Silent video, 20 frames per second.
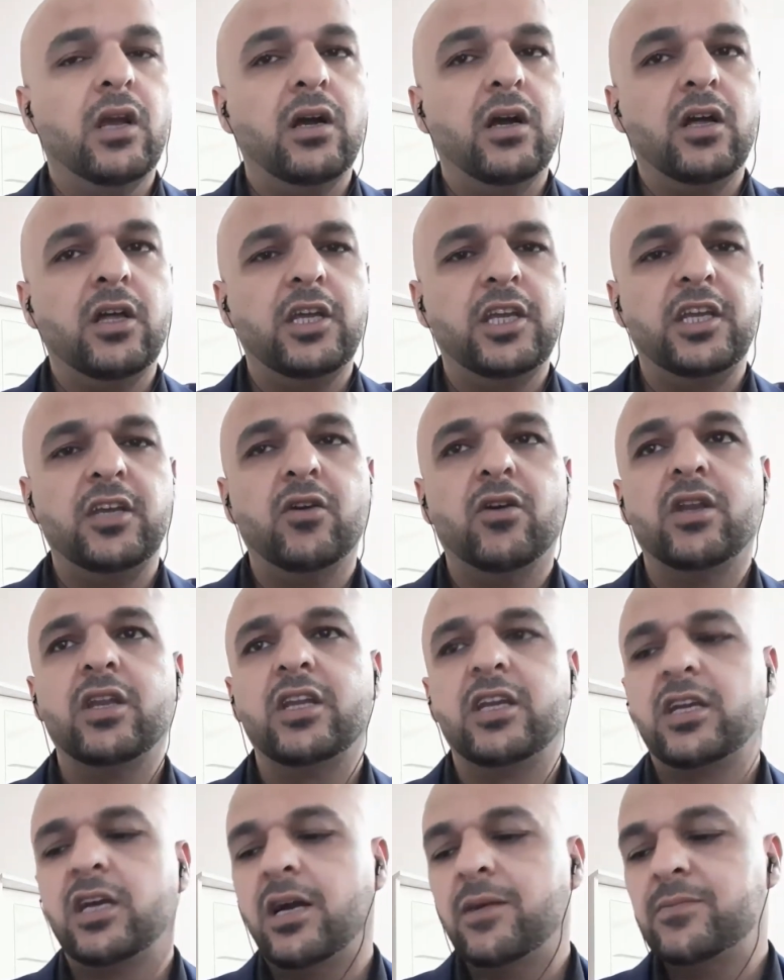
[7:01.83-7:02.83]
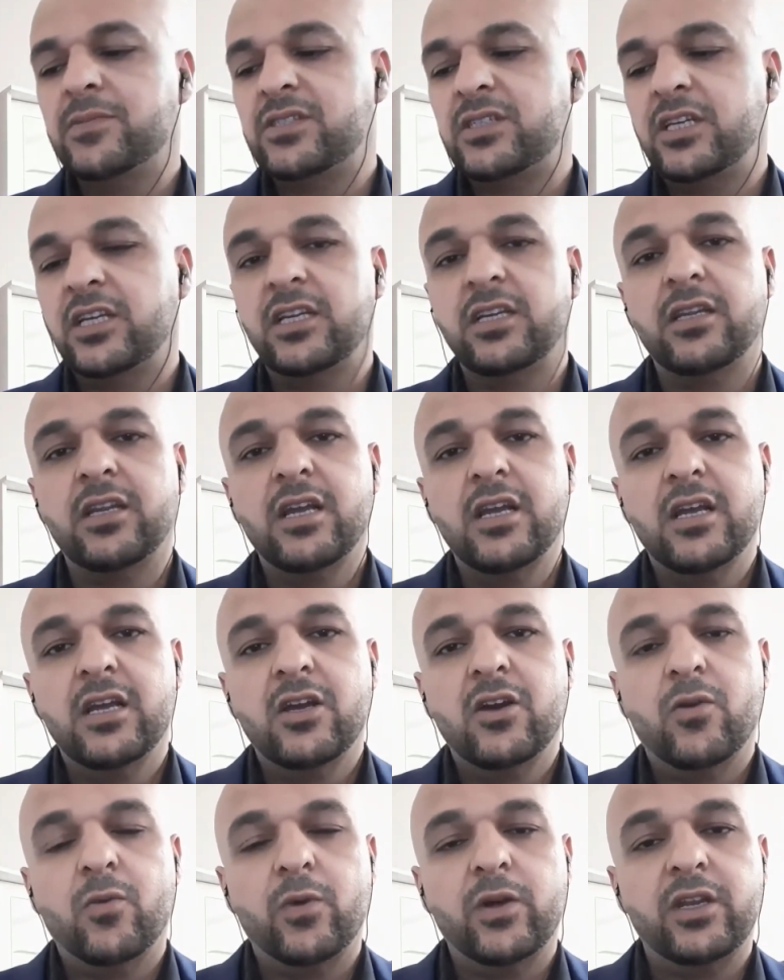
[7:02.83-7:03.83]
He only comes in
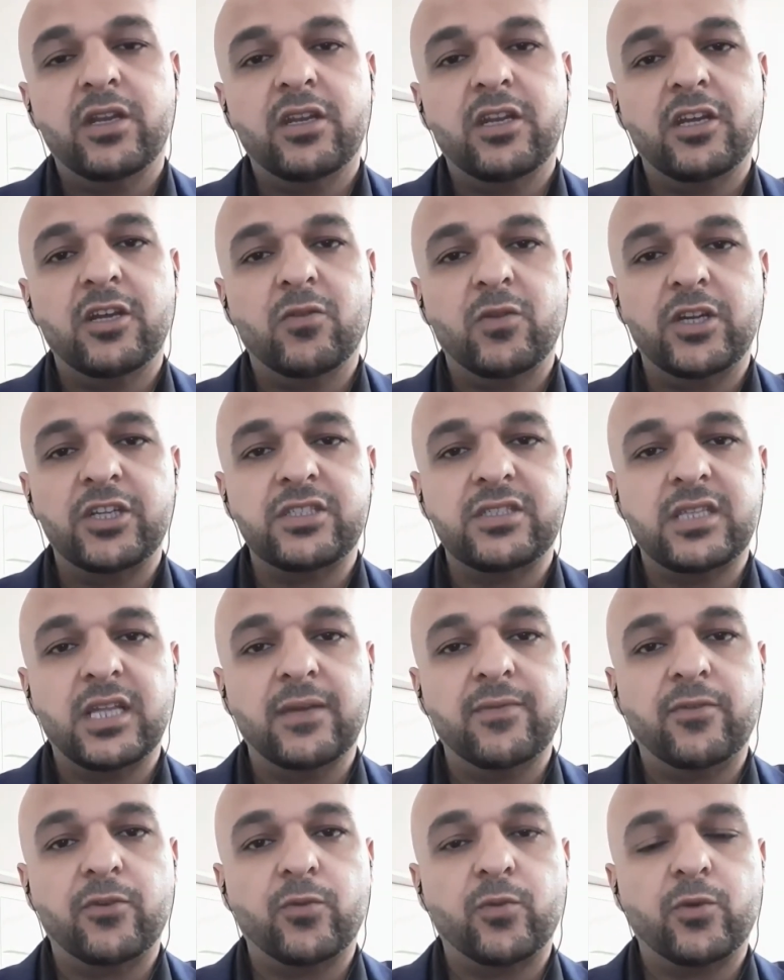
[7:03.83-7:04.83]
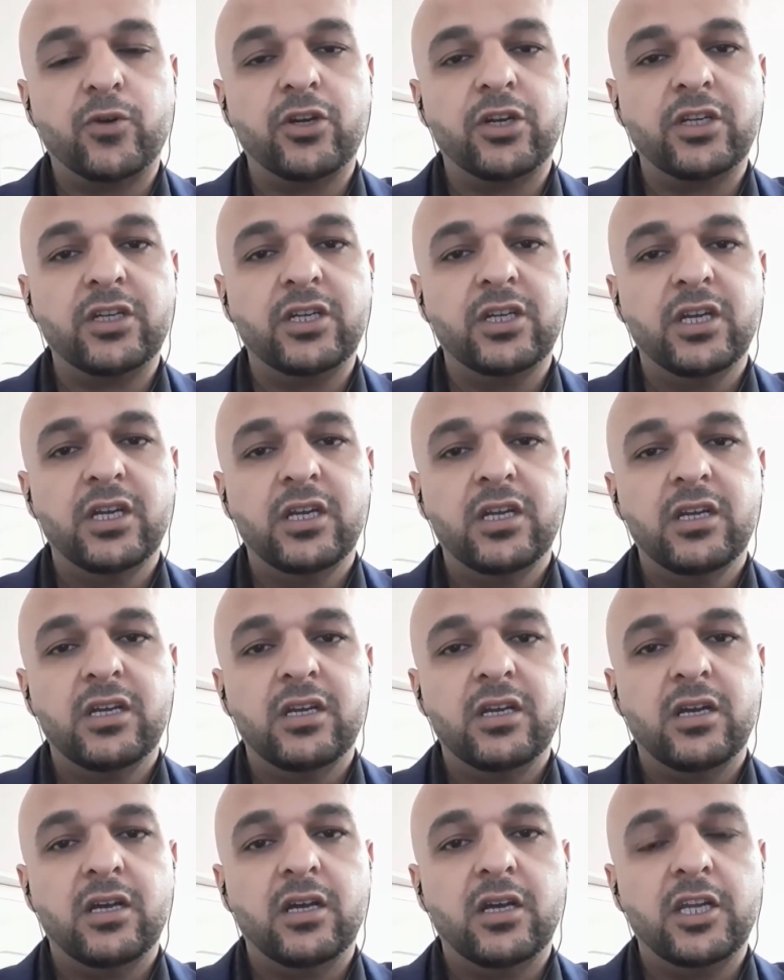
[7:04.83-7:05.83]
when it's time for work.
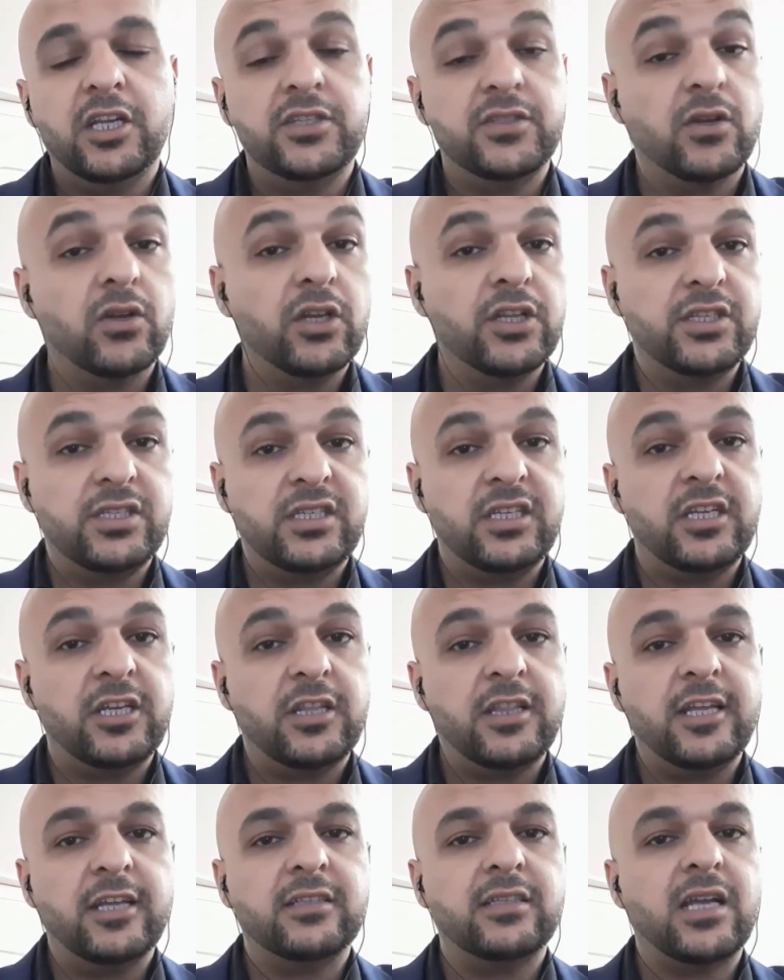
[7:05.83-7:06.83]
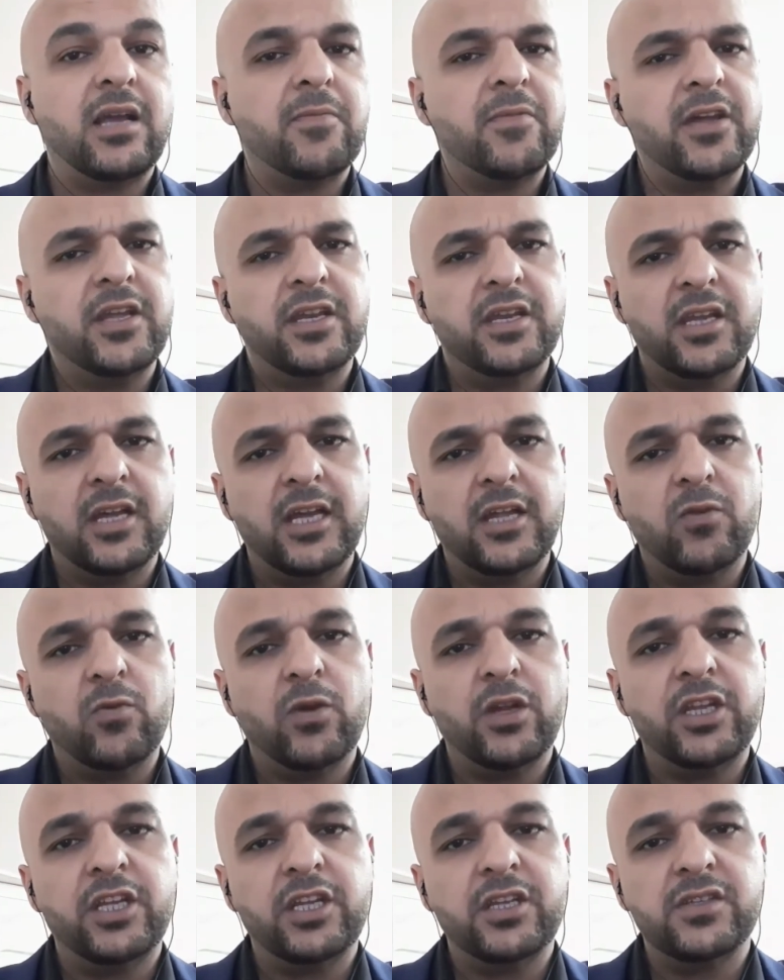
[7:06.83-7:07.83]
He's only seen at that time and
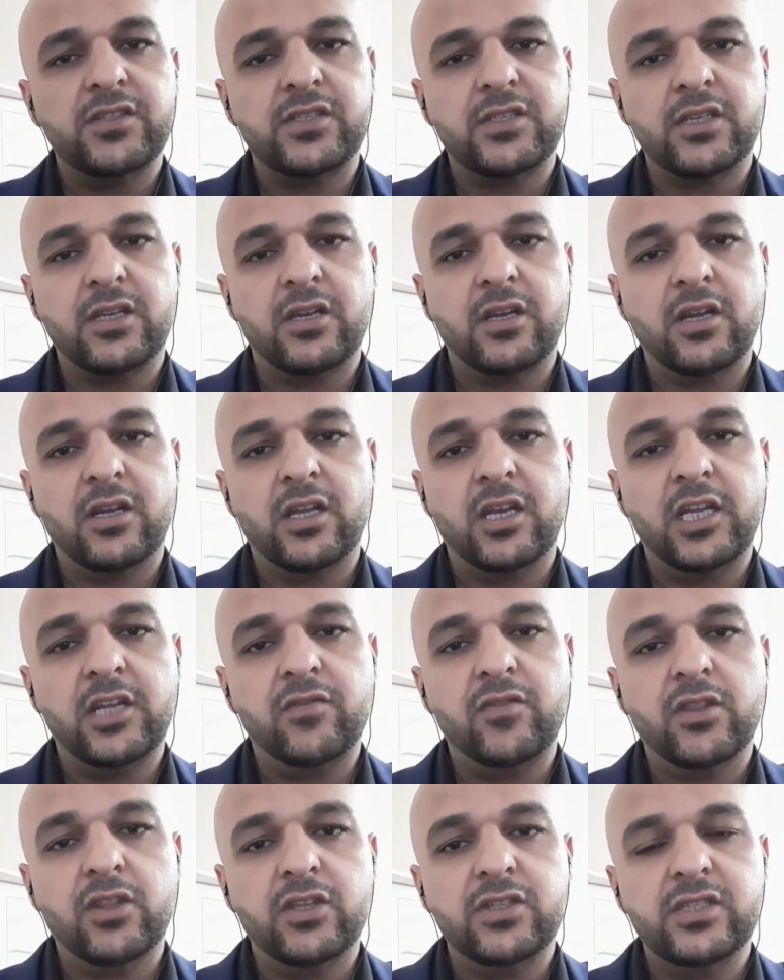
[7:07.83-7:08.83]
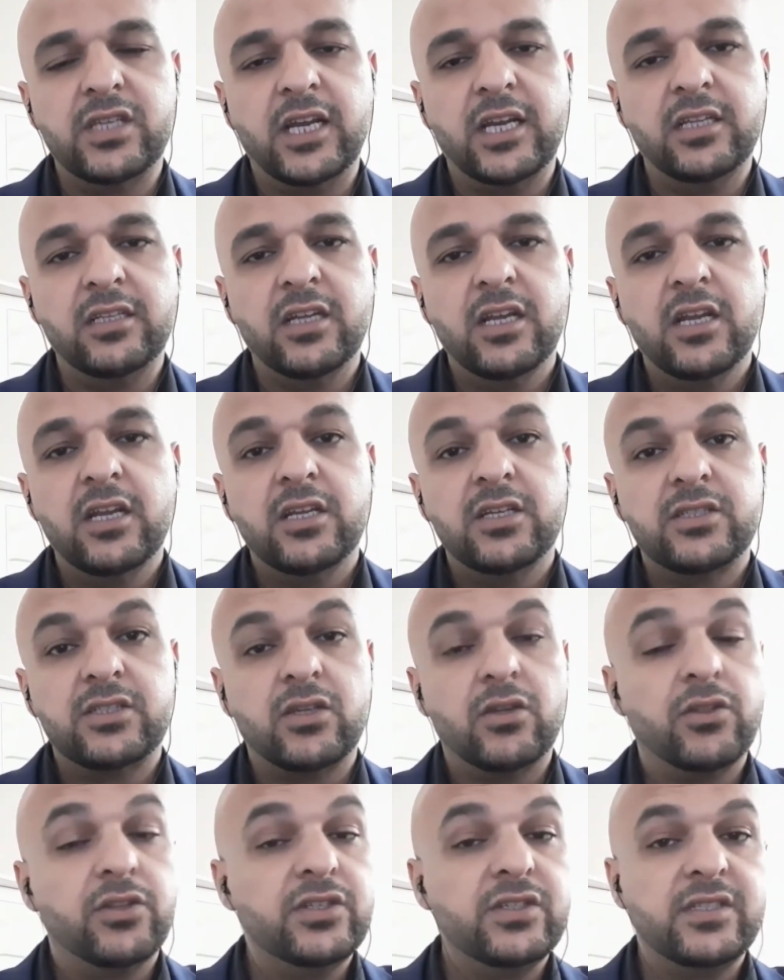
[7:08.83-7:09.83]
when he's leaving the site.
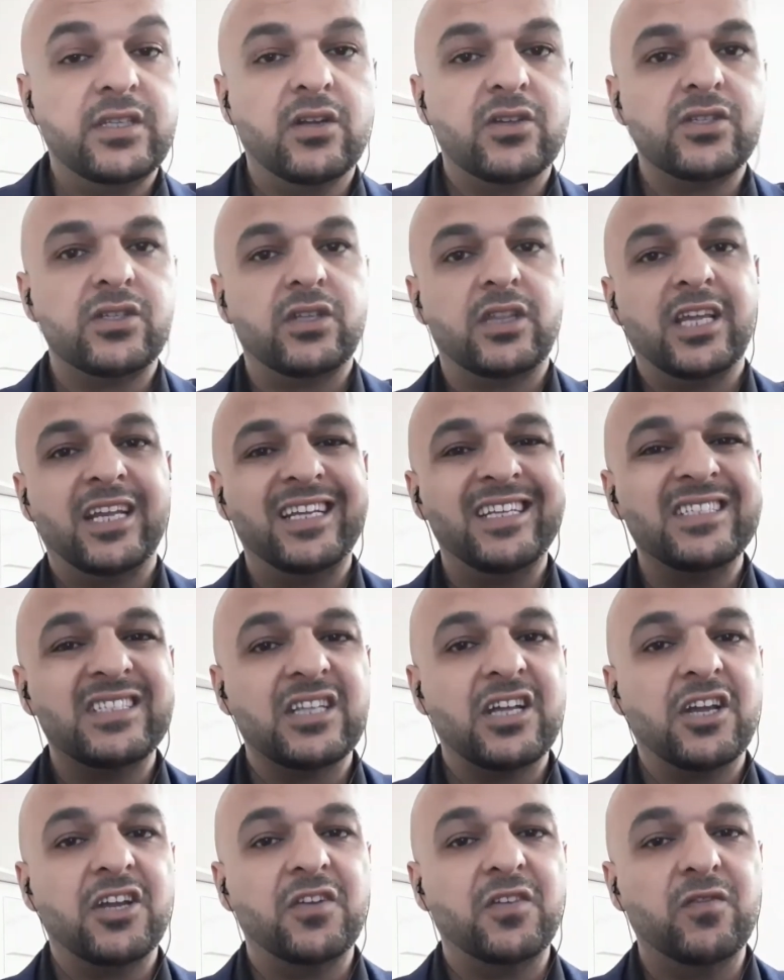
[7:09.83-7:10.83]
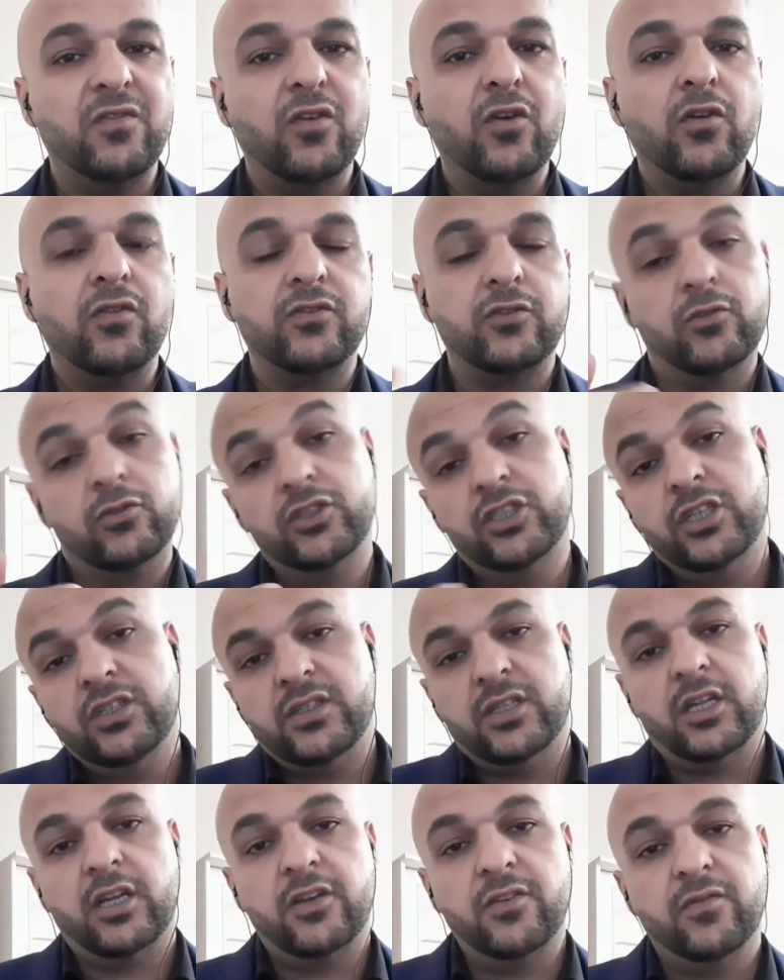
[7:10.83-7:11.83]
So this tells you that he's not involved or she's
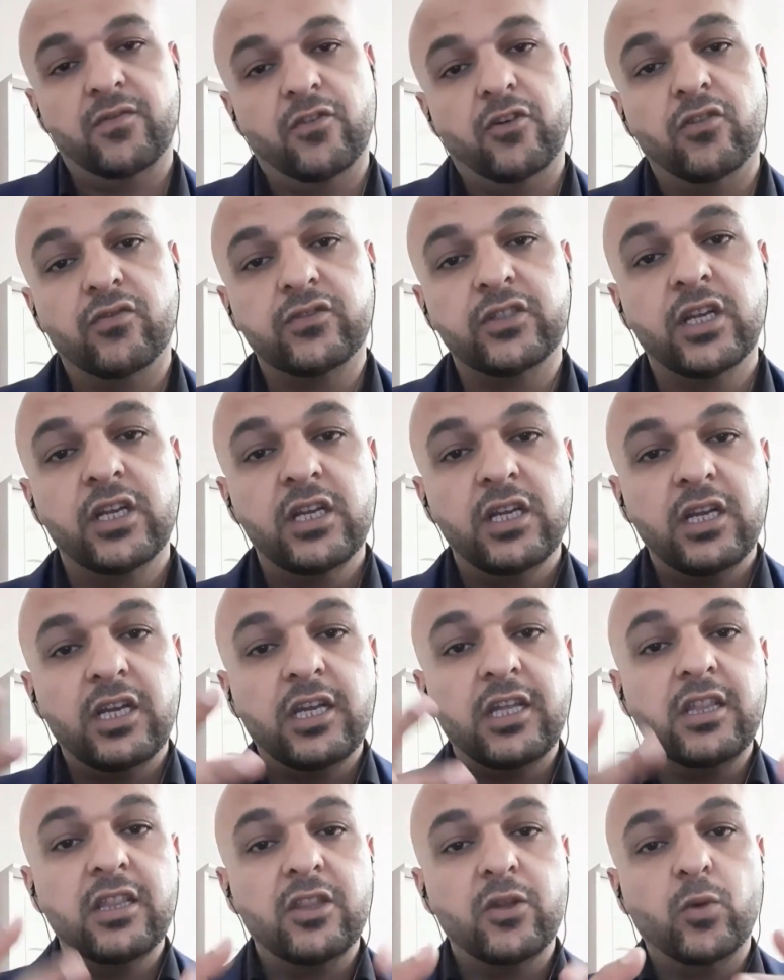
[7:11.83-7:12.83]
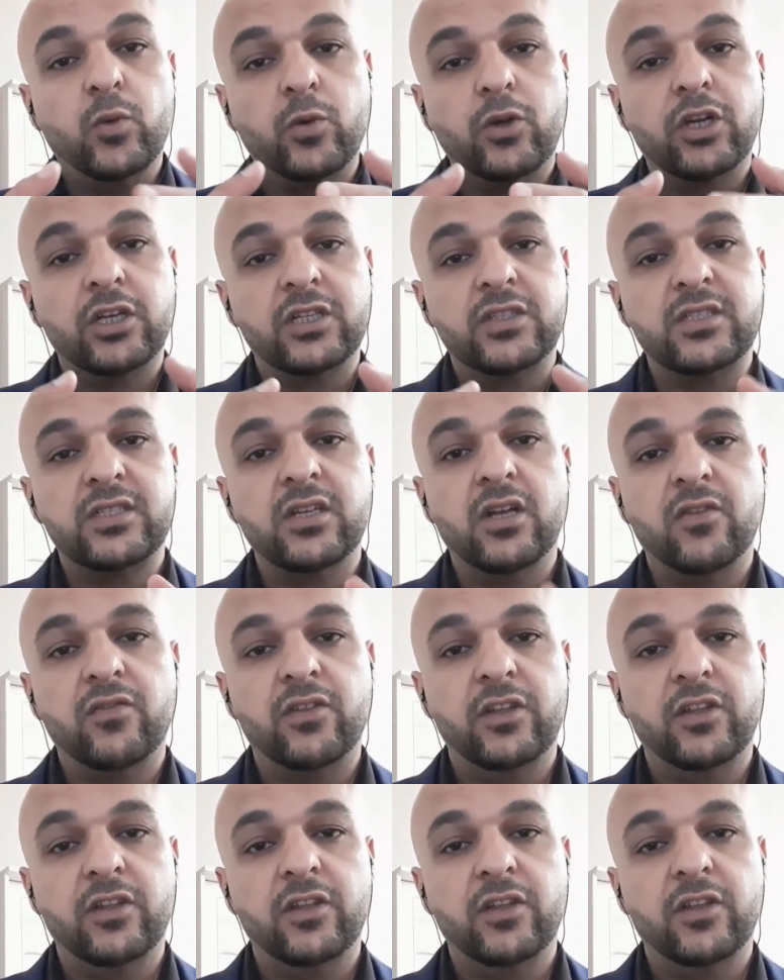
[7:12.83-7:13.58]
not involved in the work itself.